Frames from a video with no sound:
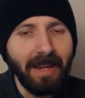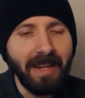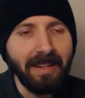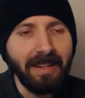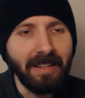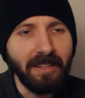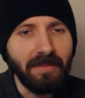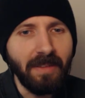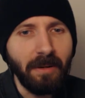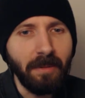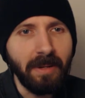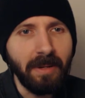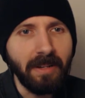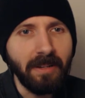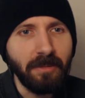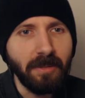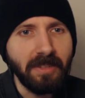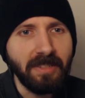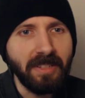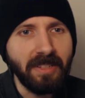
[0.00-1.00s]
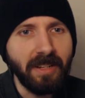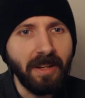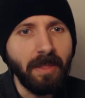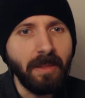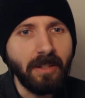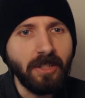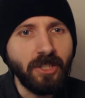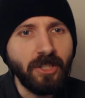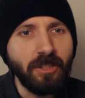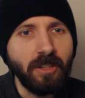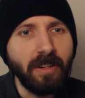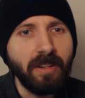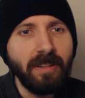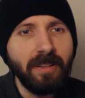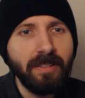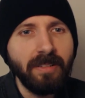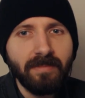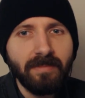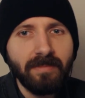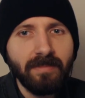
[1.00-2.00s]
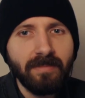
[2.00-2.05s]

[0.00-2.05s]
Man, he's very interested in this shit.